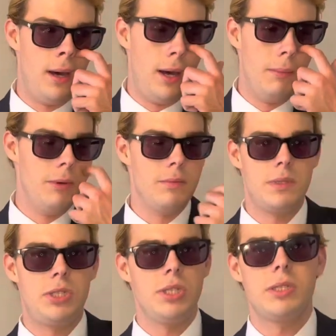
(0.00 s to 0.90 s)
Um,
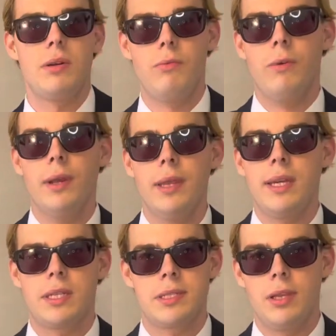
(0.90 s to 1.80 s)
it's just a
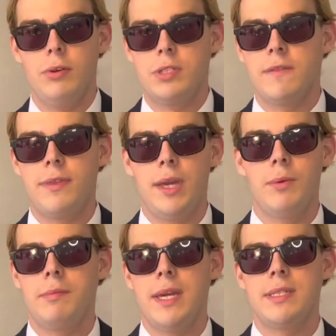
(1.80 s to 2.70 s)
really exclusive thing
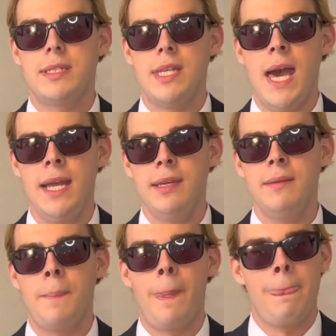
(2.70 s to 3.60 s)
when Macy's had
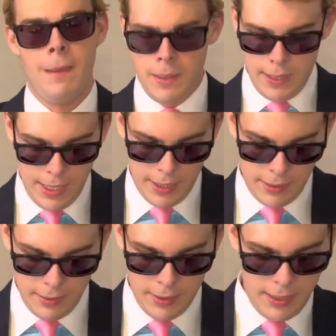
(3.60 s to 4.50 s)
it.
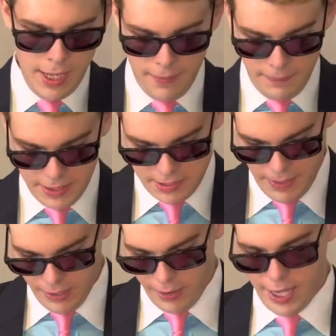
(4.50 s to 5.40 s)
And yeah, that's
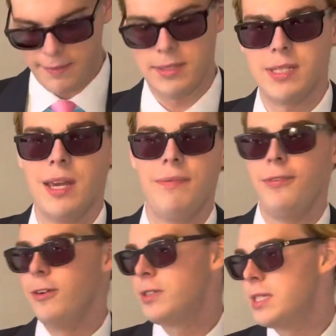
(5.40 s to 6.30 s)
about all I have to say
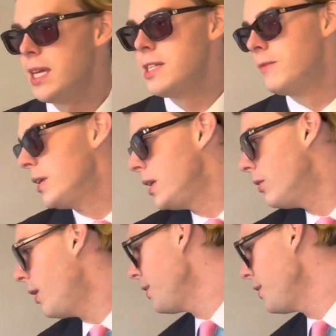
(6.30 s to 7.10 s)
for today's video.